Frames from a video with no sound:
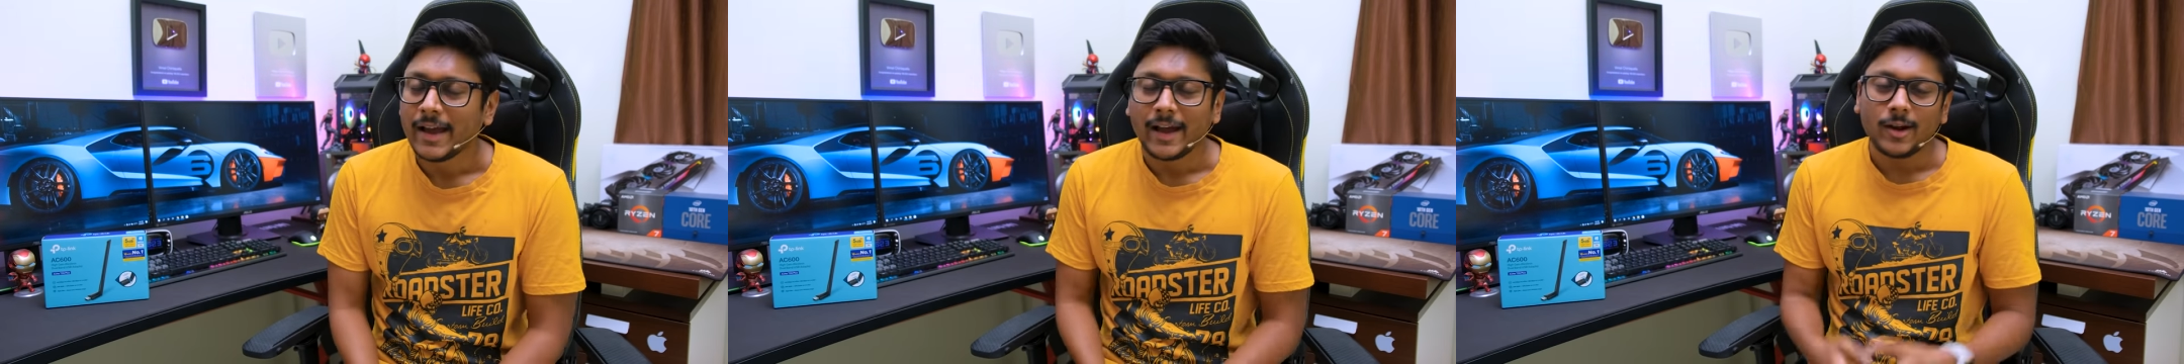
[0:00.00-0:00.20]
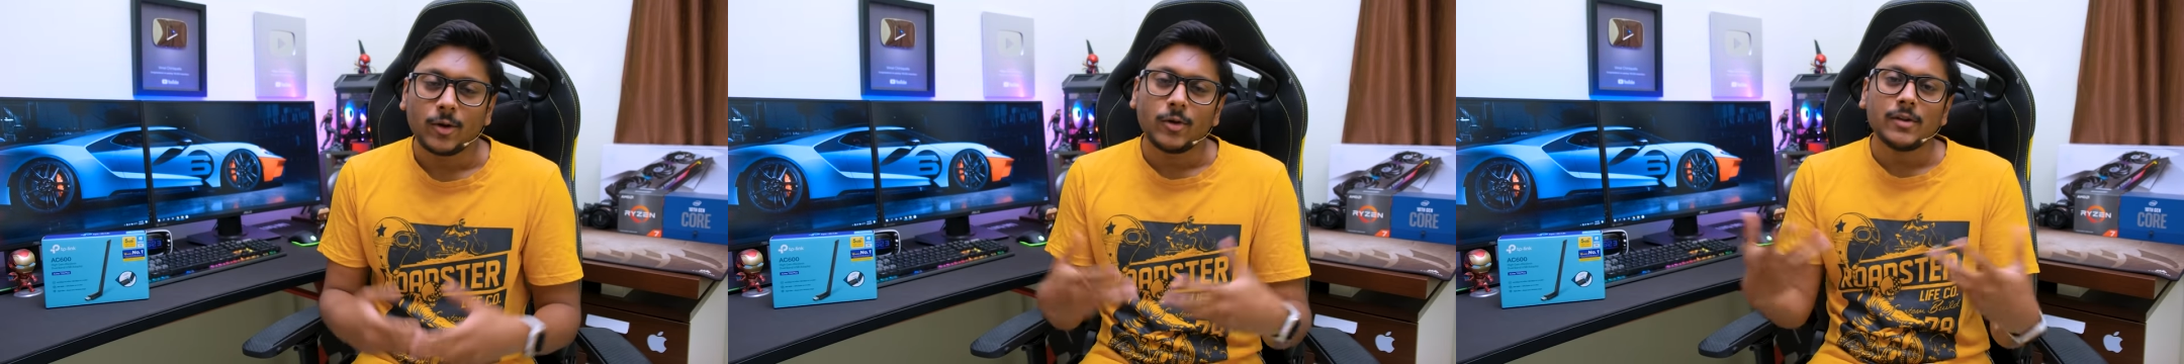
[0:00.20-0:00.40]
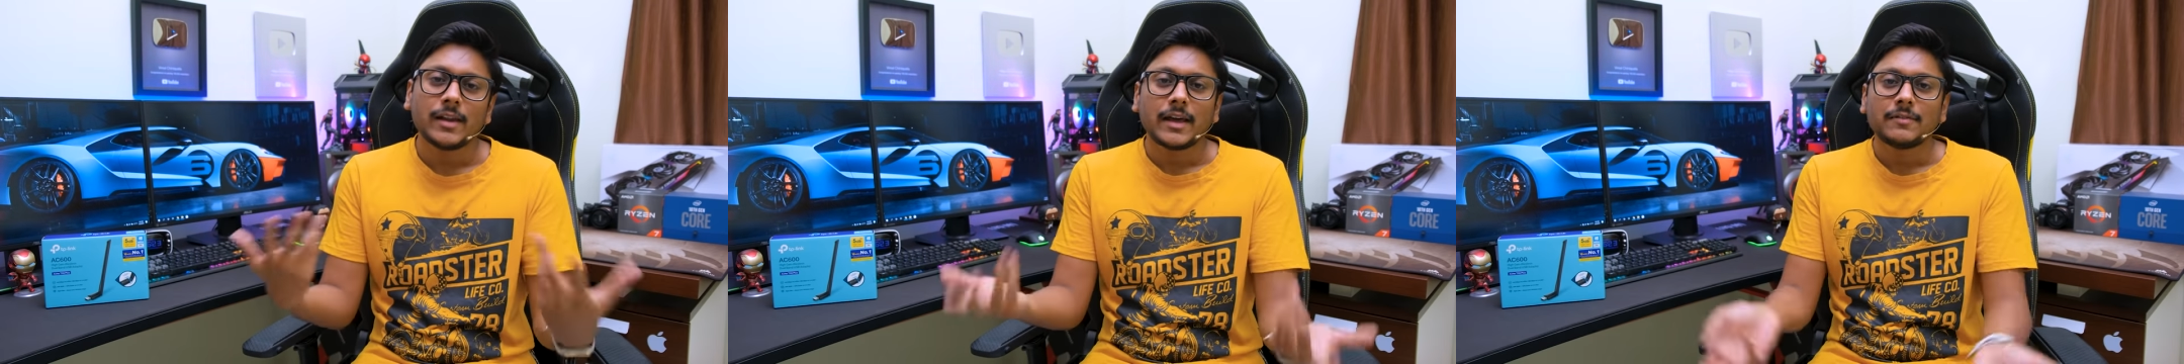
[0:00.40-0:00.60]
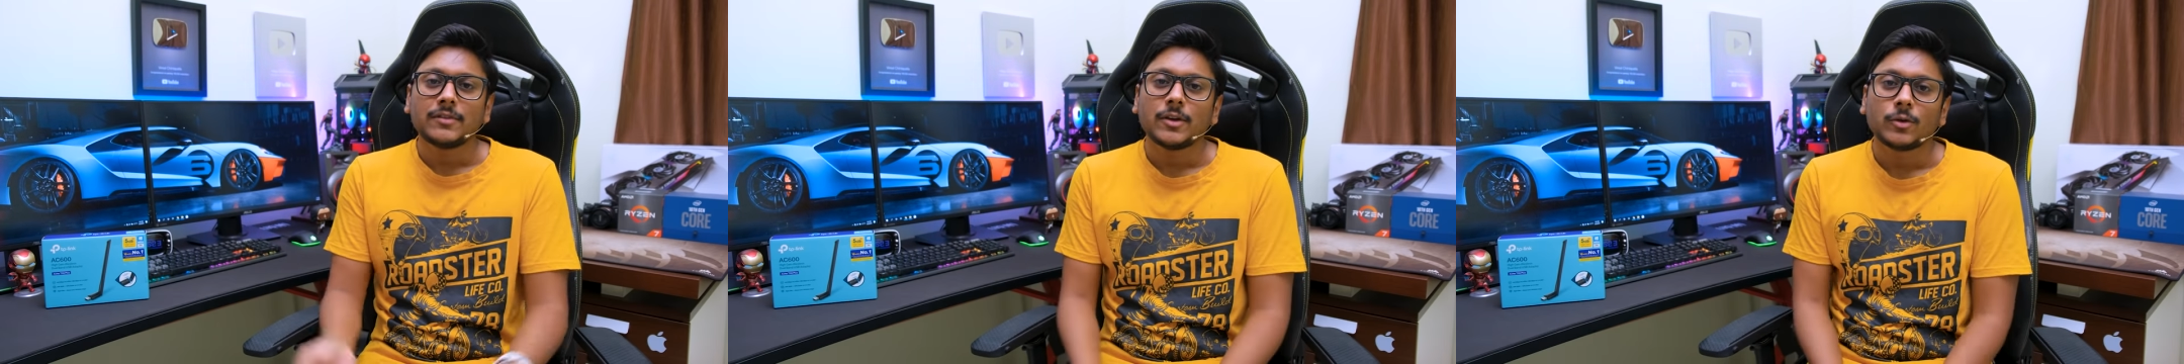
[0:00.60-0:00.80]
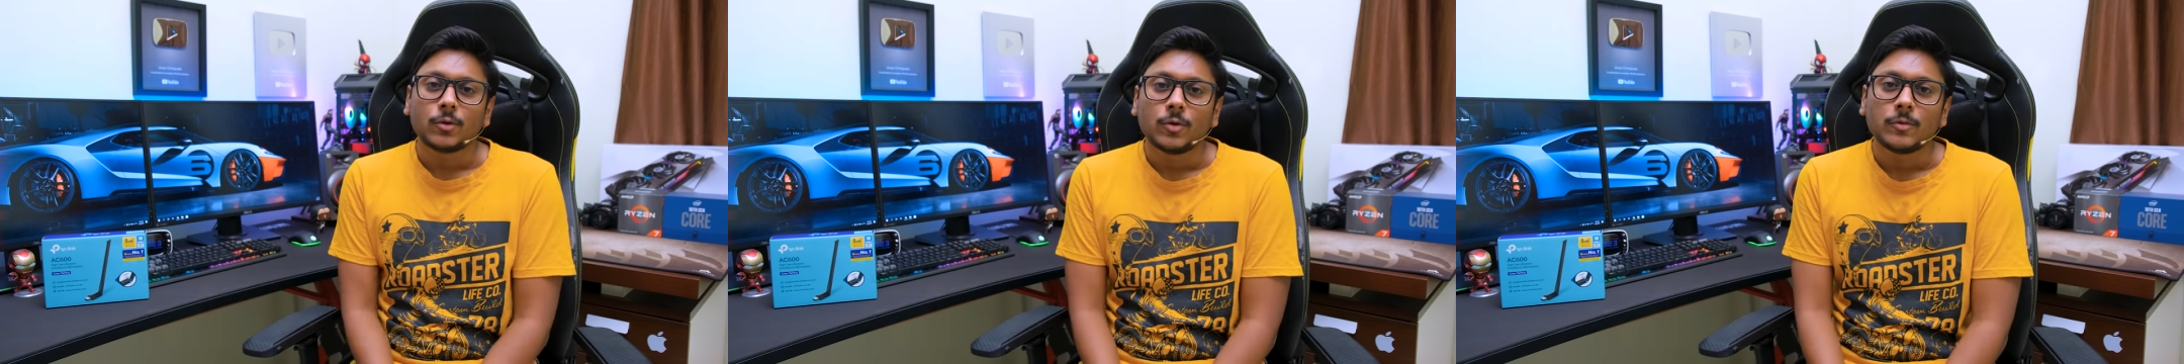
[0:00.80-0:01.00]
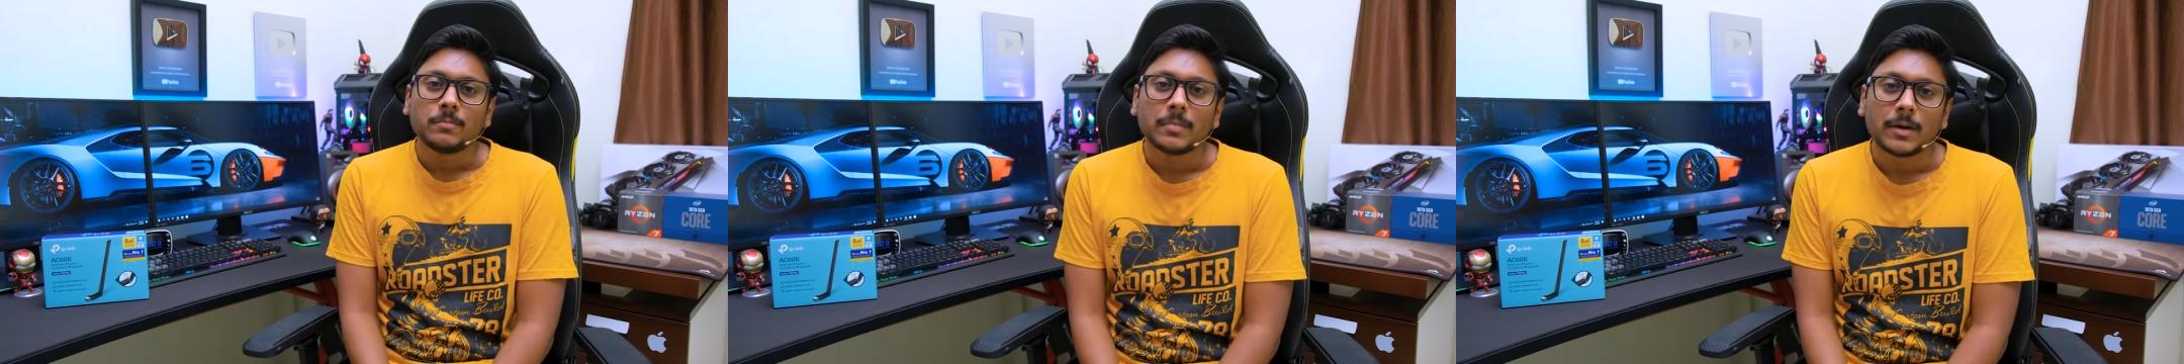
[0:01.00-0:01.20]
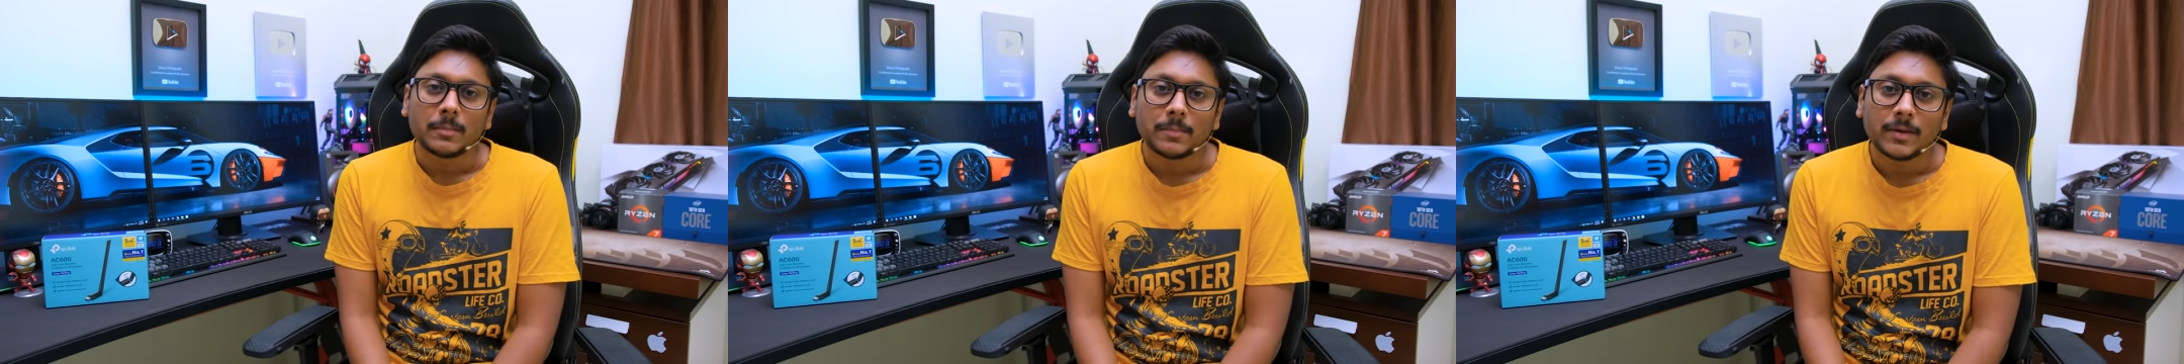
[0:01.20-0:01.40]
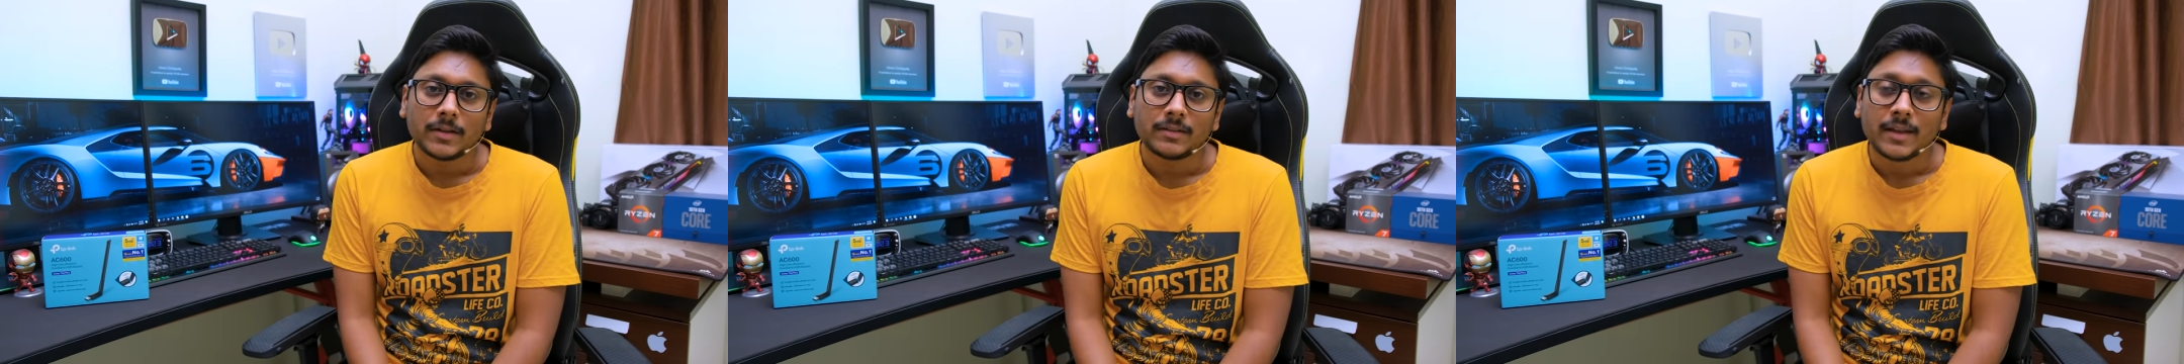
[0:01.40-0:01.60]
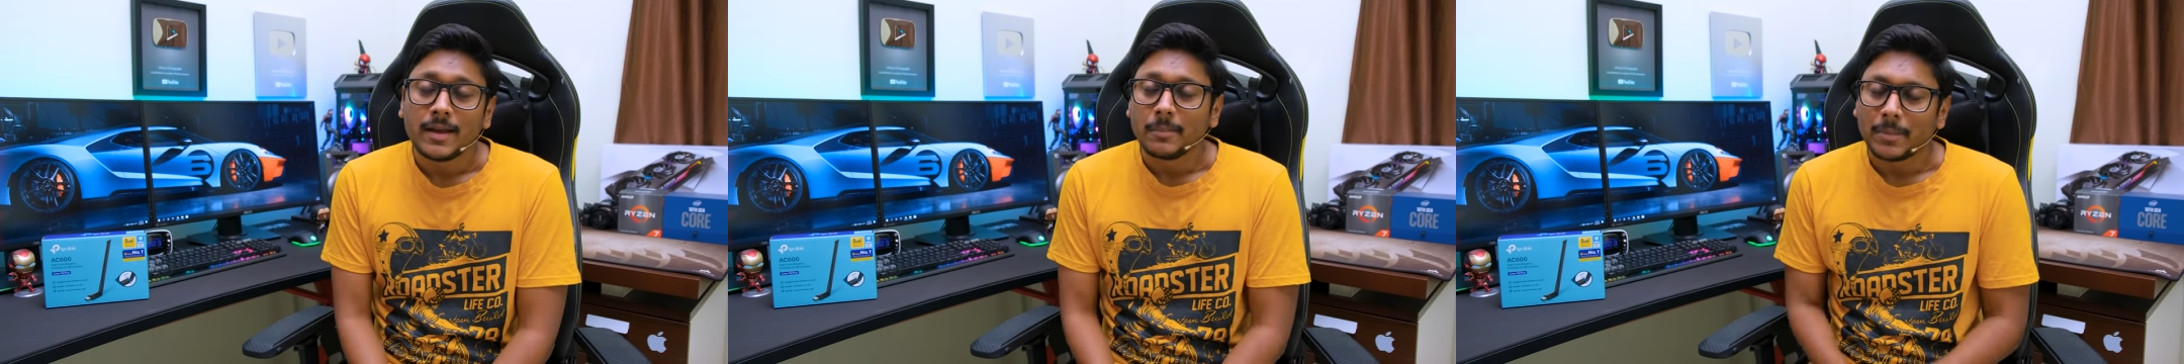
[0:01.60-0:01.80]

And all have their own purpose.